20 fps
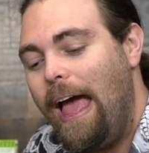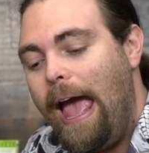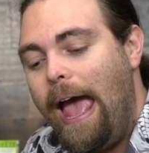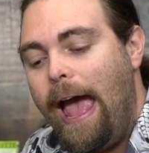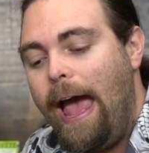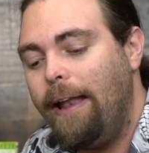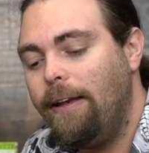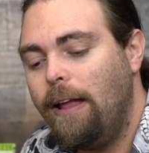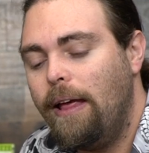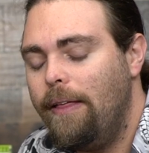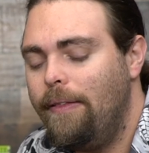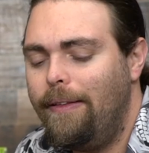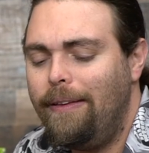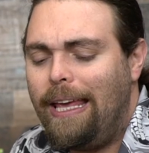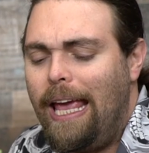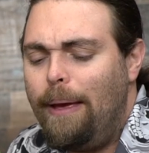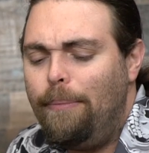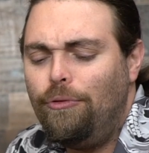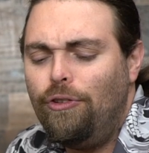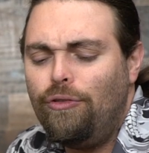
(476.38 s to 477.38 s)
And the
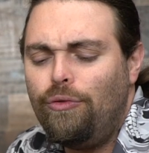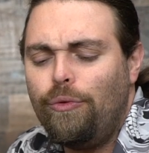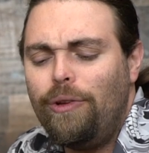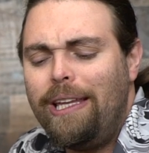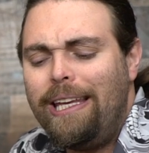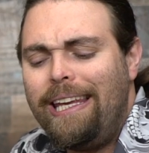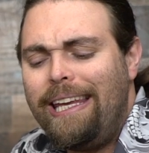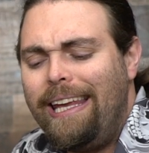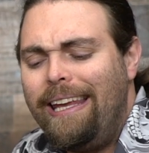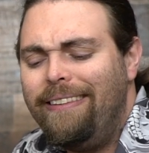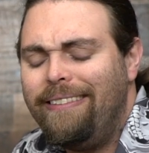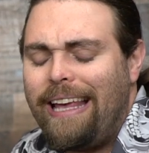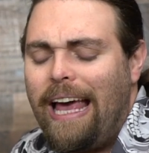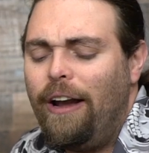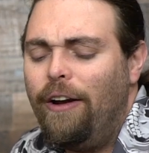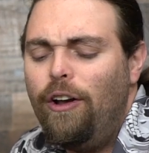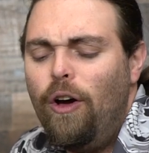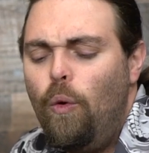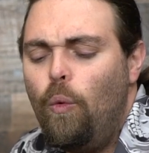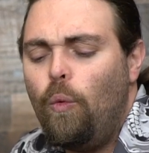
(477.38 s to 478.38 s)
game's just really easy. I
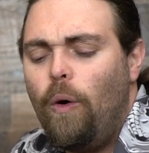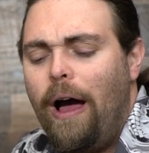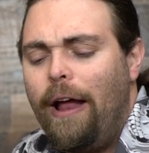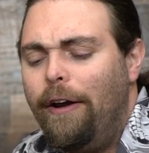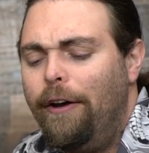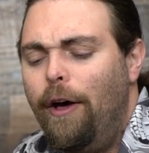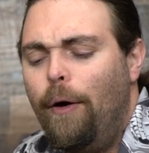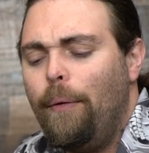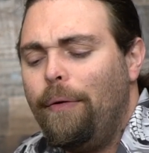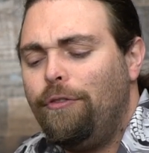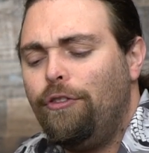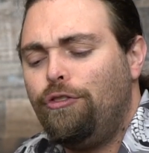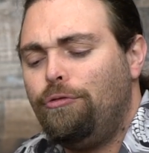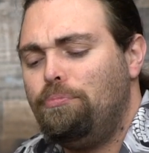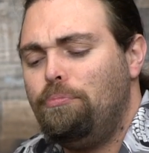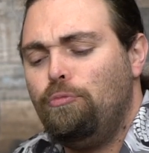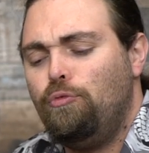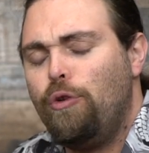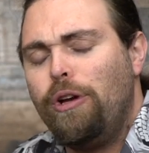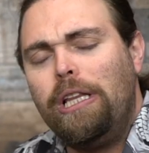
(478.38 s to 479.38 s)
don't know. I don't know. I just
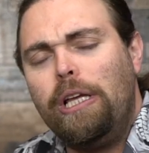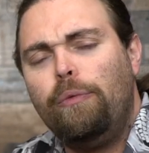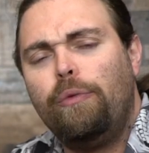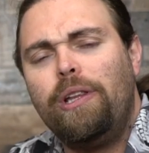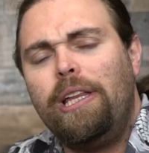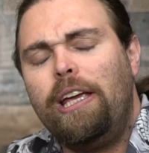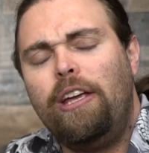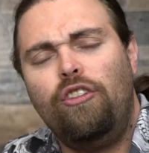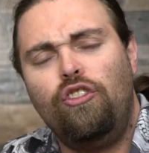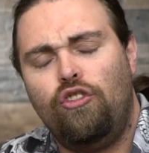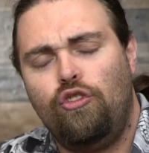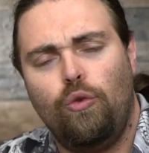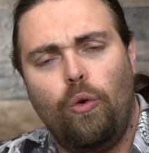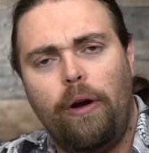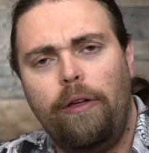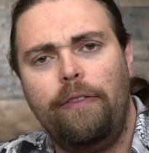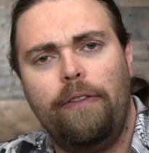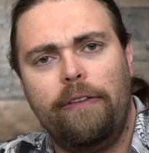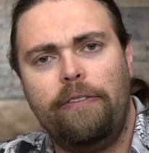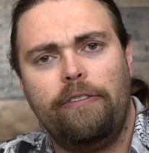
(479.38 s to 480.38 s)
really, really
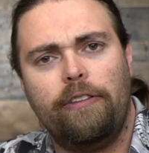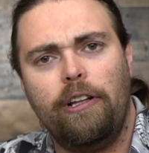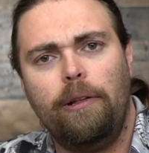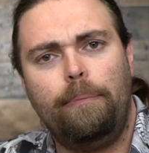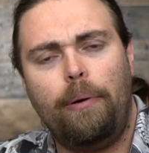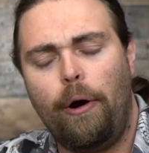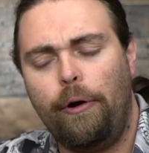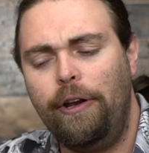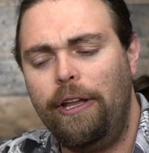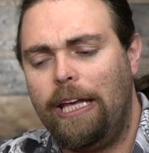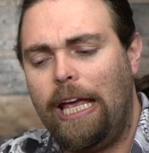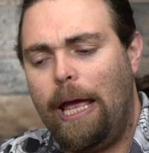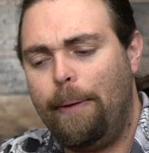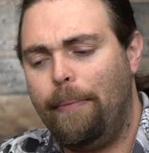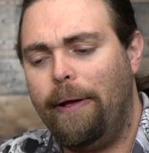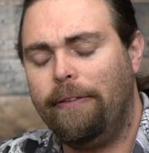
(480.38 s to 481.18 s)
enjoyed this little party game.